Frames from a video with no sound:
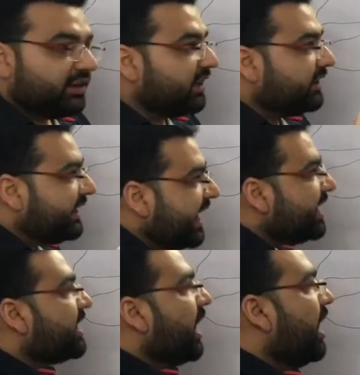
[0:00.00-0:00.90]
the
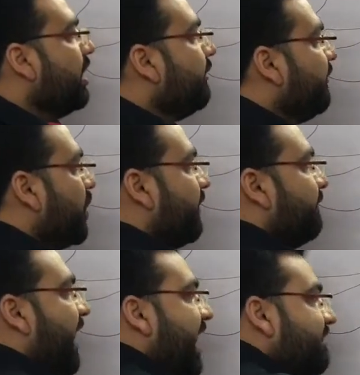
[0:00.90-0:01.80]
data for a
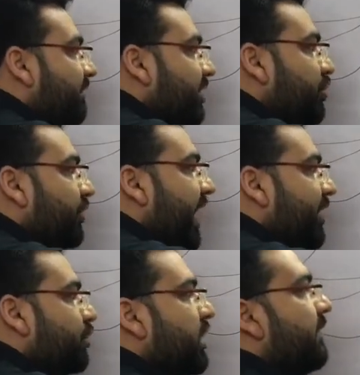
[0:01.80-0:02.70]
5-hour unit
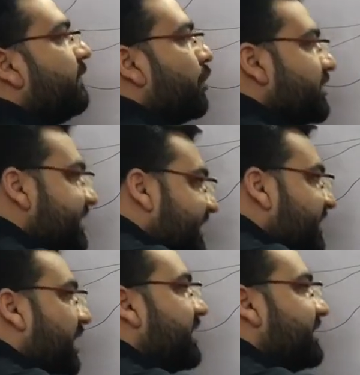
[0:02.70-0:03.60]
hydrograph, for a
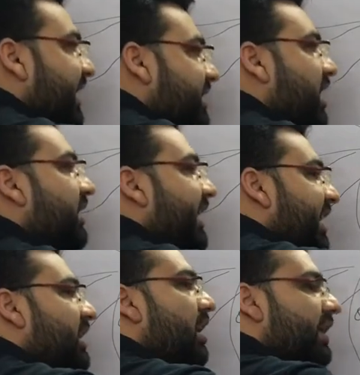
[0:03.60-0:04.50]
6-hour, 7-hour,
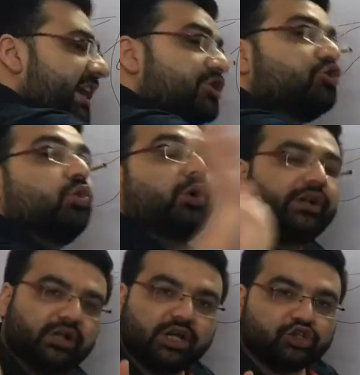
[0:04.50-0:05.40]
8-hour, and so on.
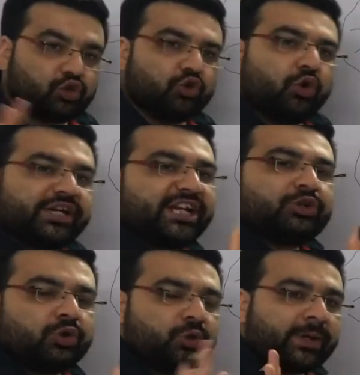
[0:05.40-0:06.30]
So no need
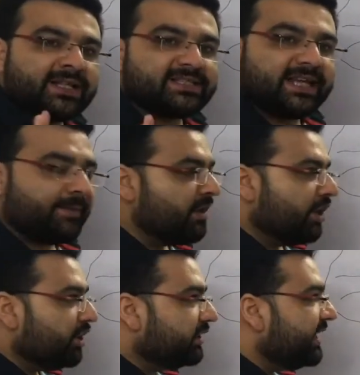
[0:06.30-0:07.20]
to, you can say,
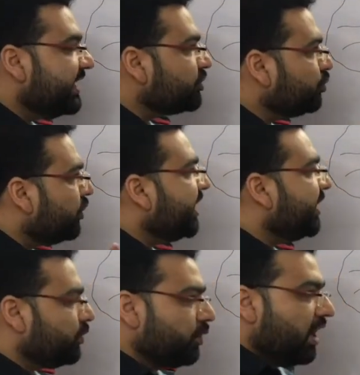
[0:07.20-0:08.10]
there is no
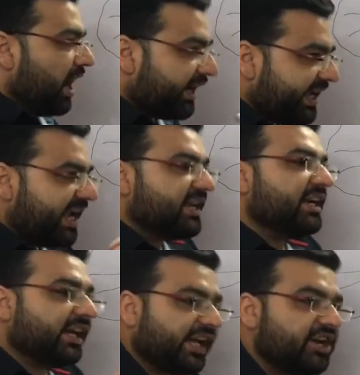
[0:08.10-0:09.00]
need to again
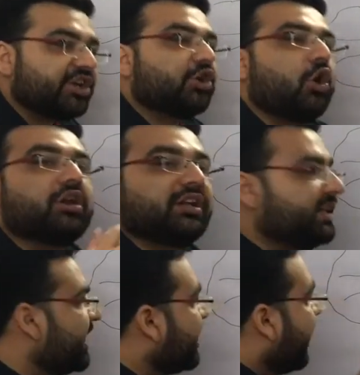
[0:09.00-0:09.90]
and again record the
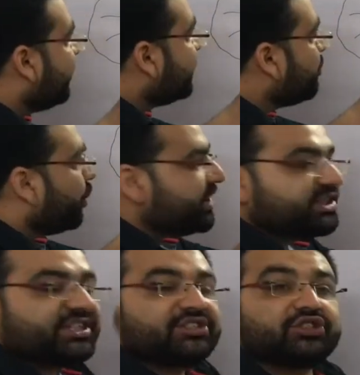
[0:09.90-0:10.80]
data at this gauging
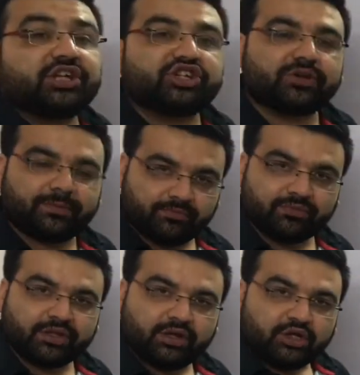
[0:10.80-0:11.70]
station.
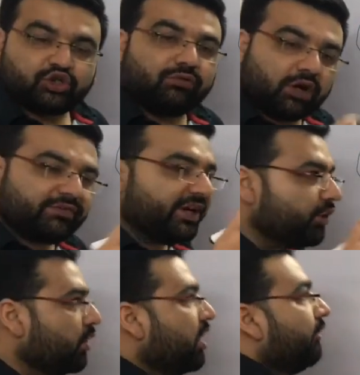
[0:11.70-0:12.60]
So what we
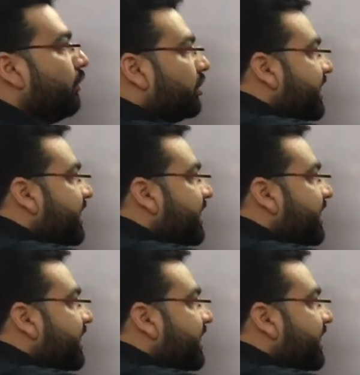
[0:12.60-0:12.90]
do for